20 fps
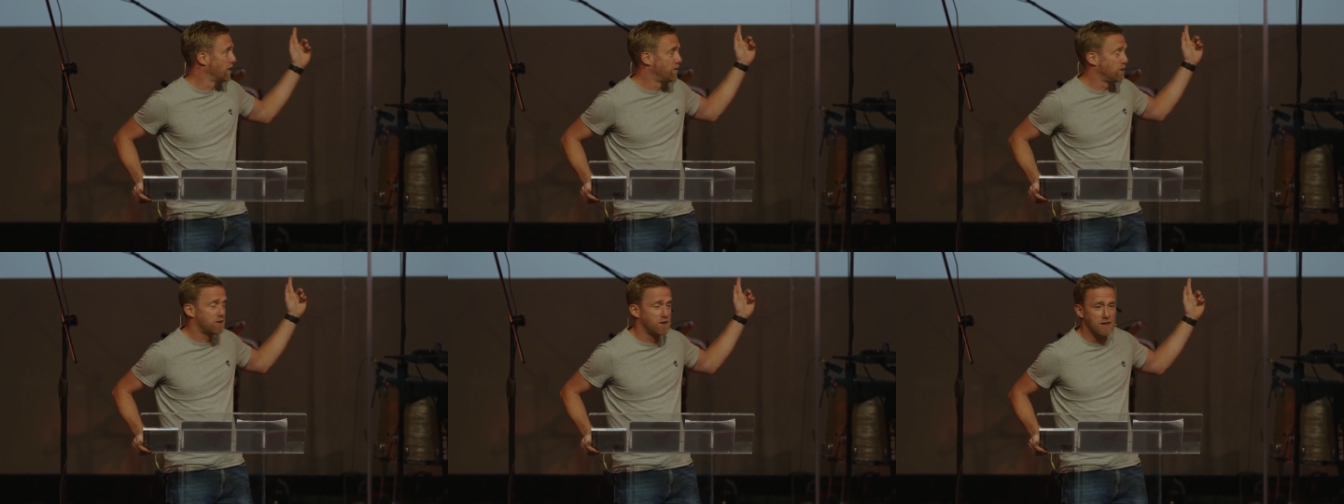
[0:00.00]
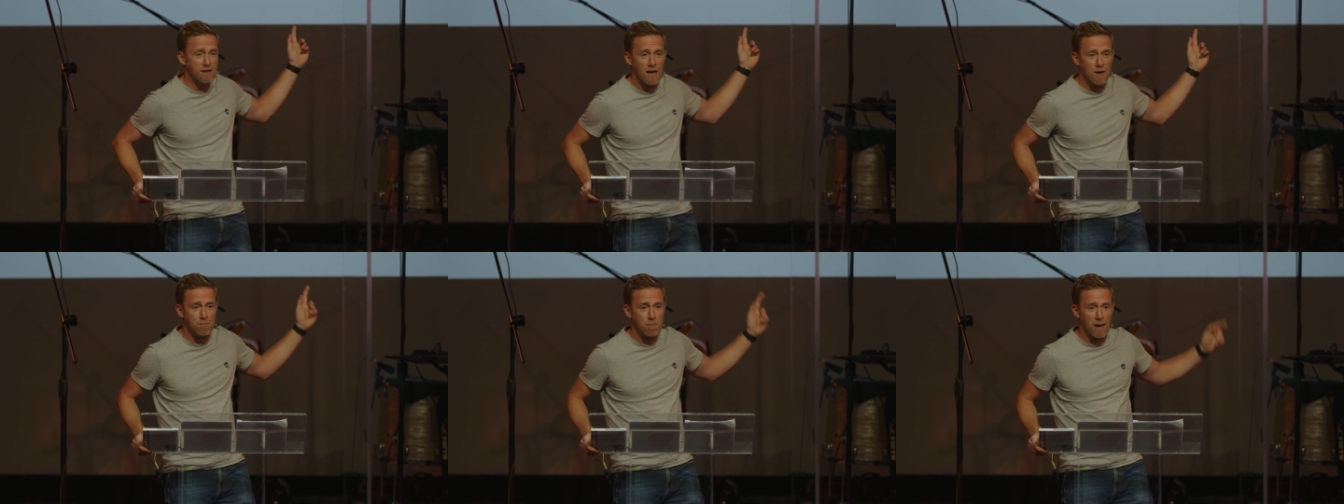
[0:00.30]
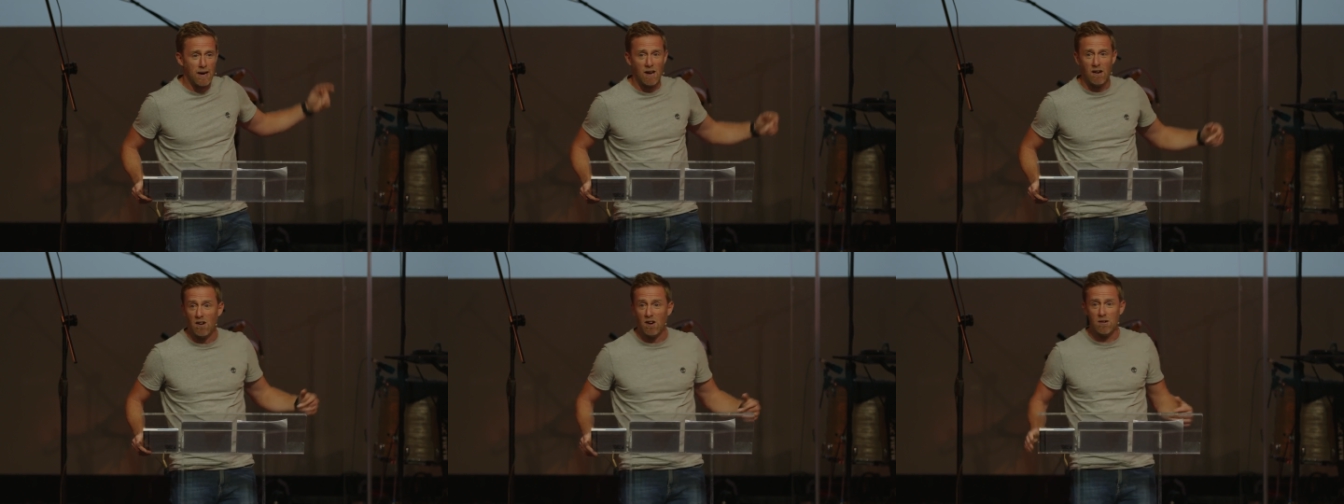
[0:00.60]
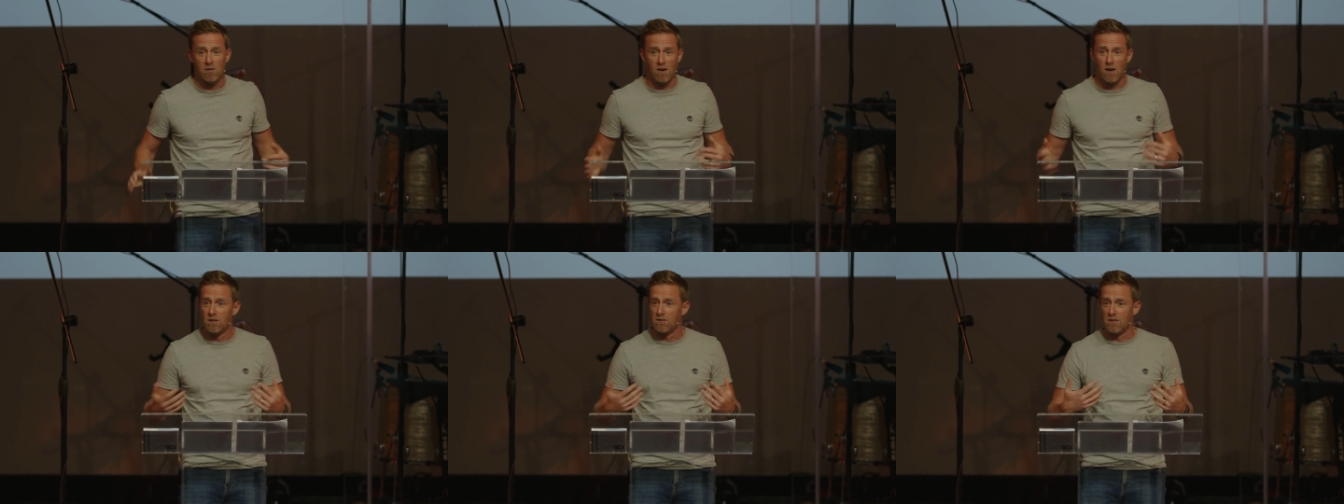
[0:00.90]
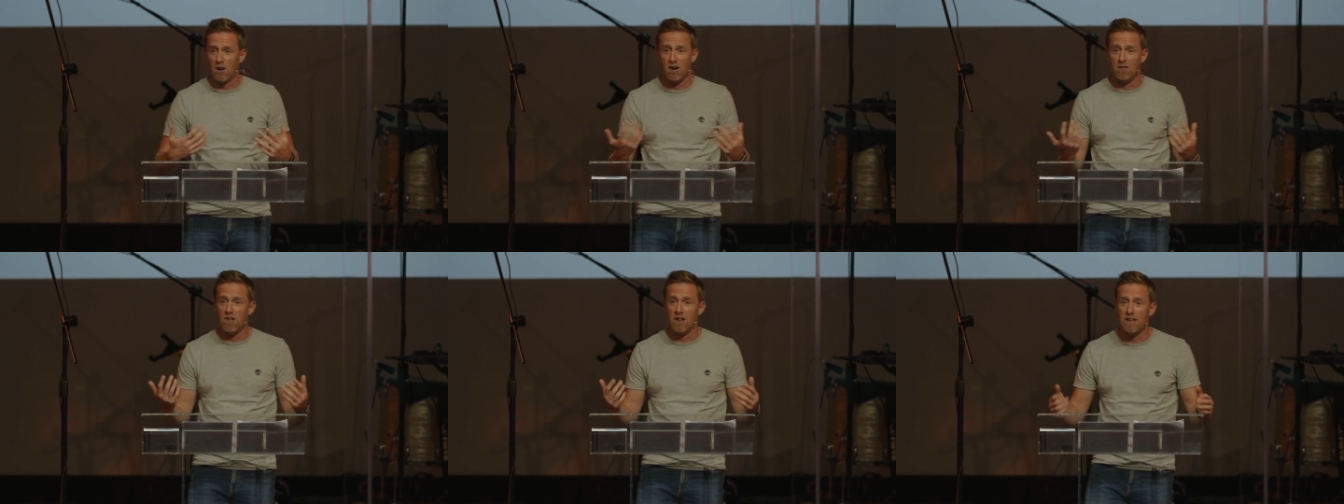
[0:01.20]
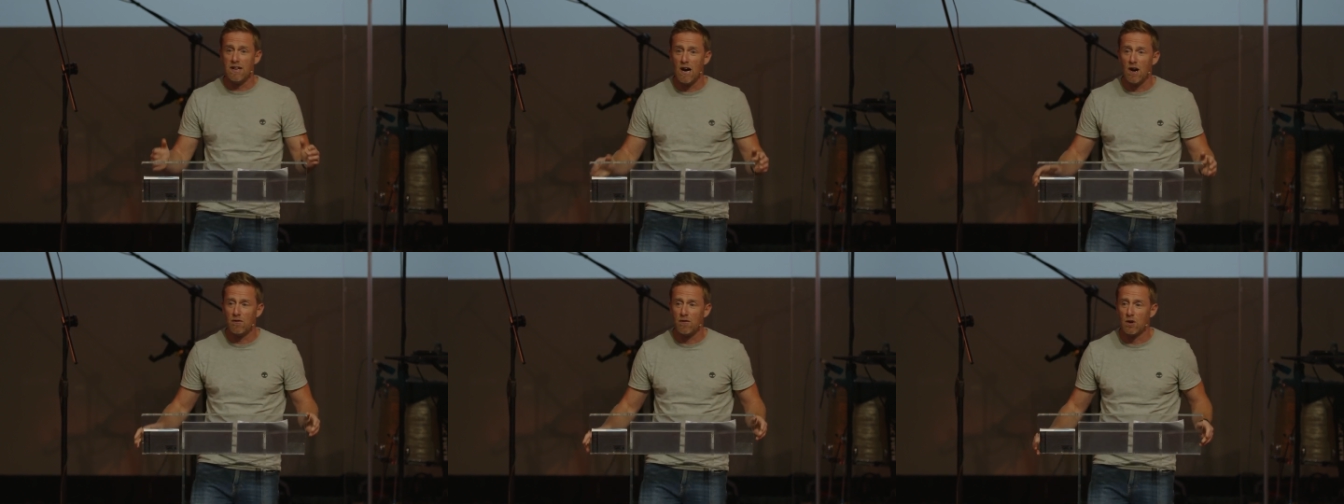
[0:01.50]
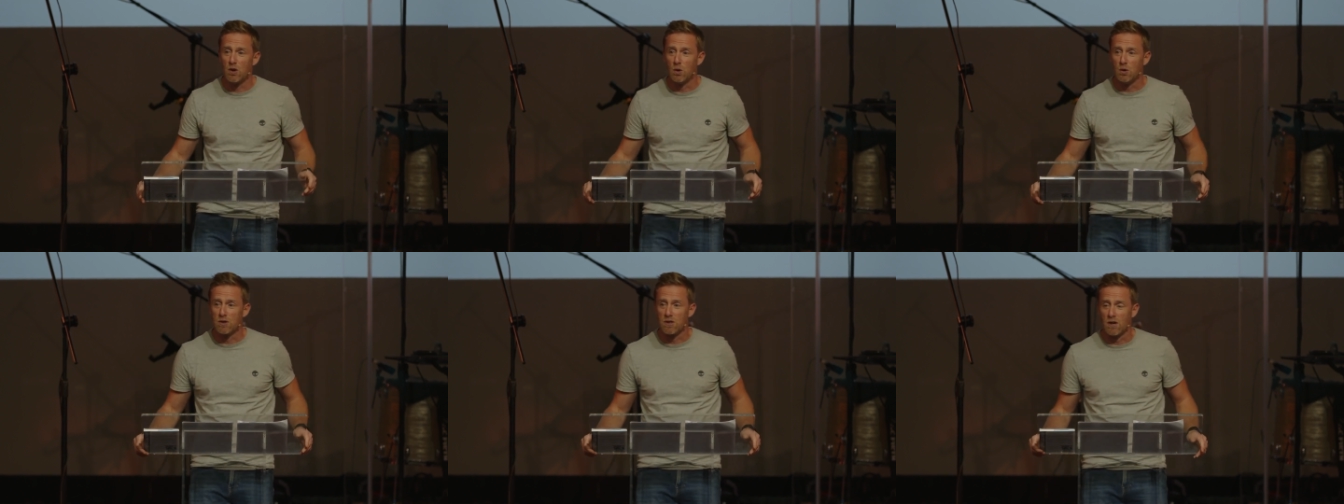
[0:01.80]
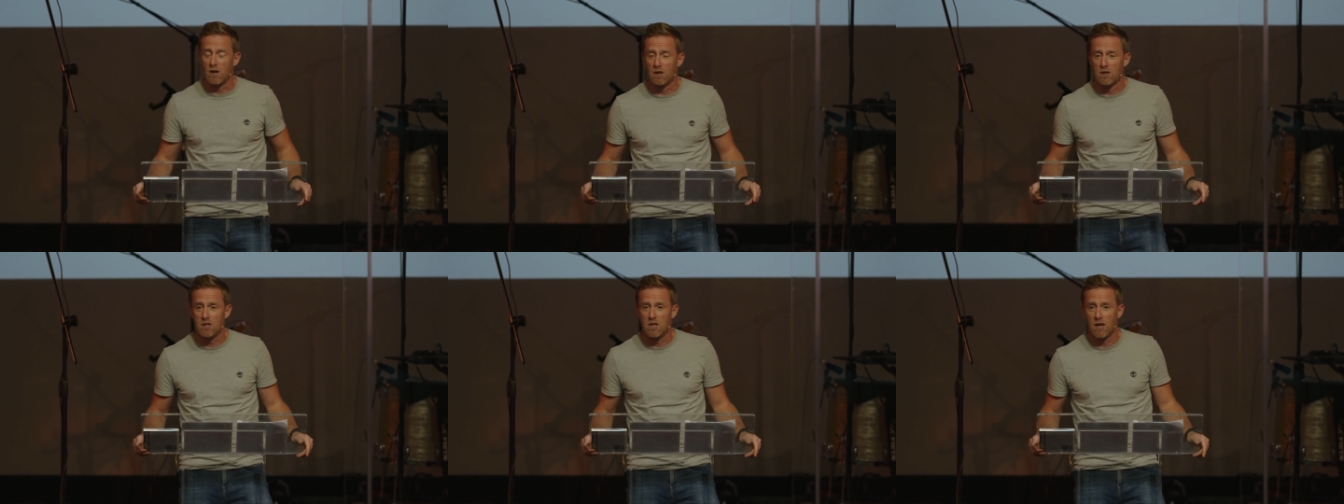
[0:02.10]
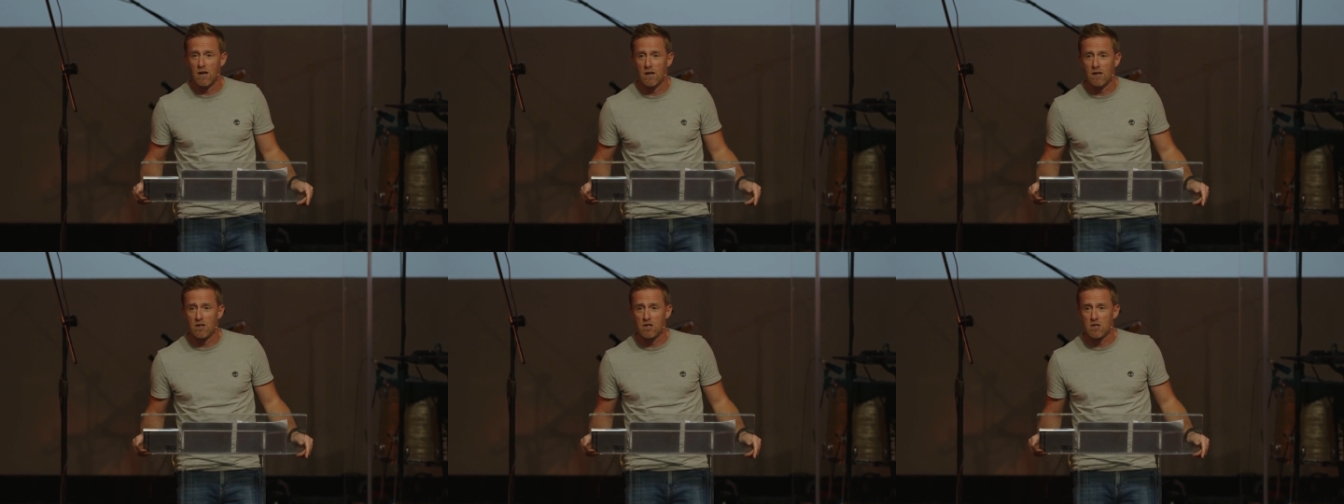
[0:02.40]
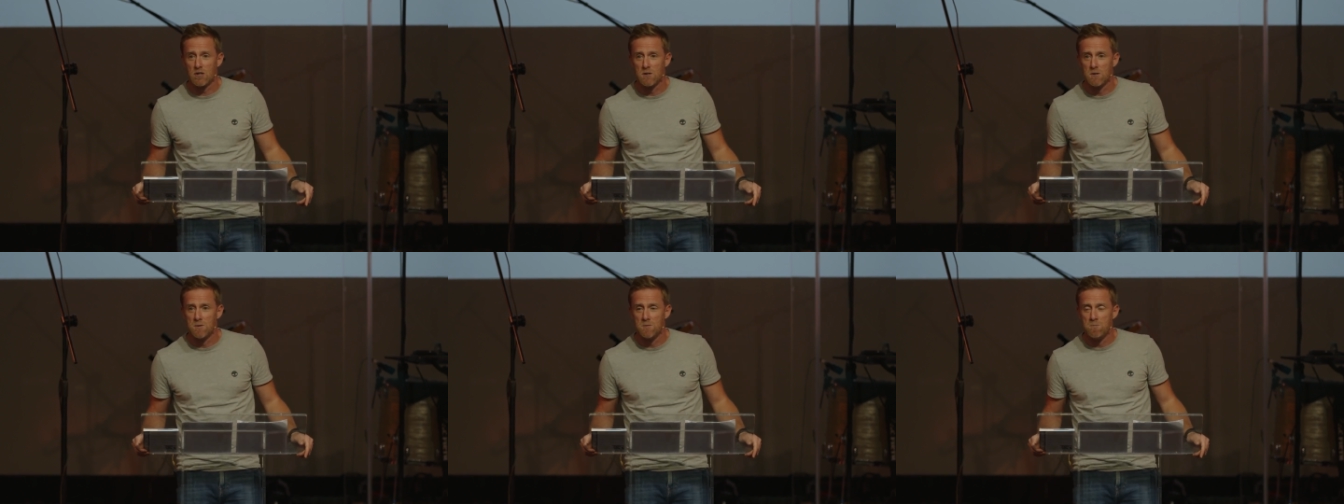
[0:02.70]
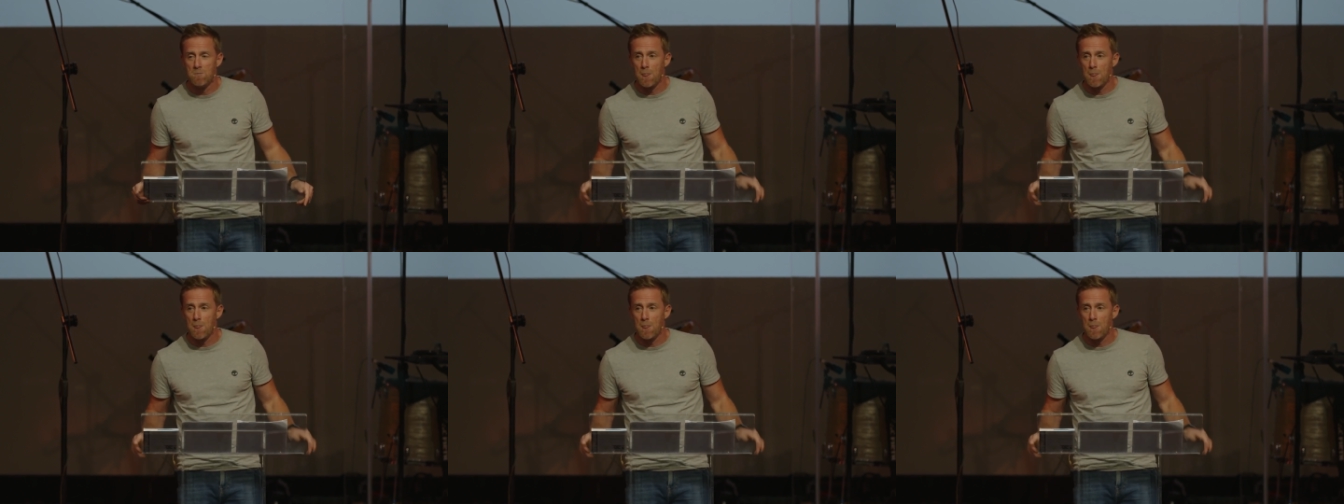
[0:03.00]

Have you seen that banner? I, I, I run the Alpha course at our church.